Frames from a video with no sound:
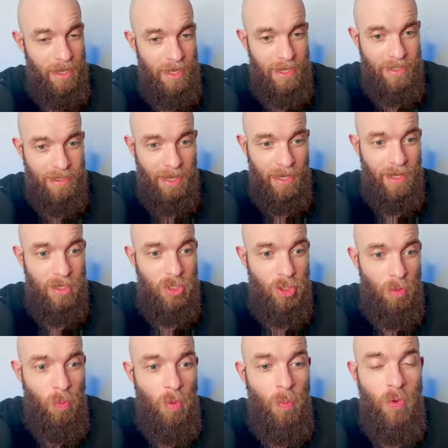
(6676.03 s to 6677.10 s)
is that
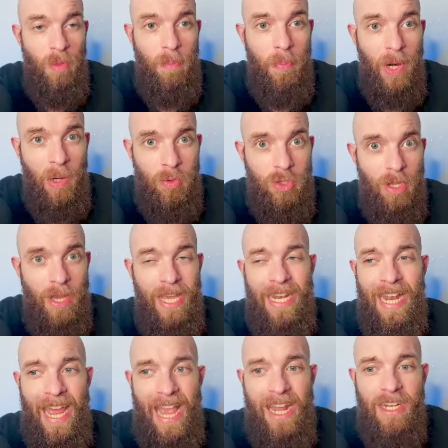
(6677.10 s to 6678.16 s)
someone with a browser
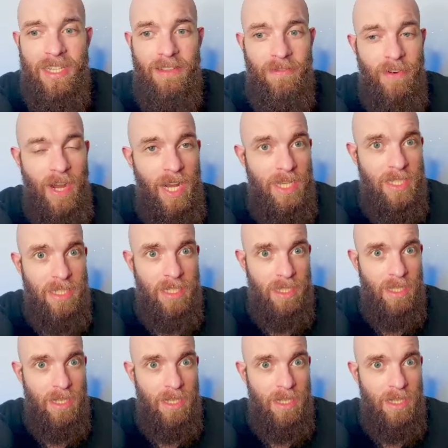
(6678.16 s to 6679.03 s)
in any device,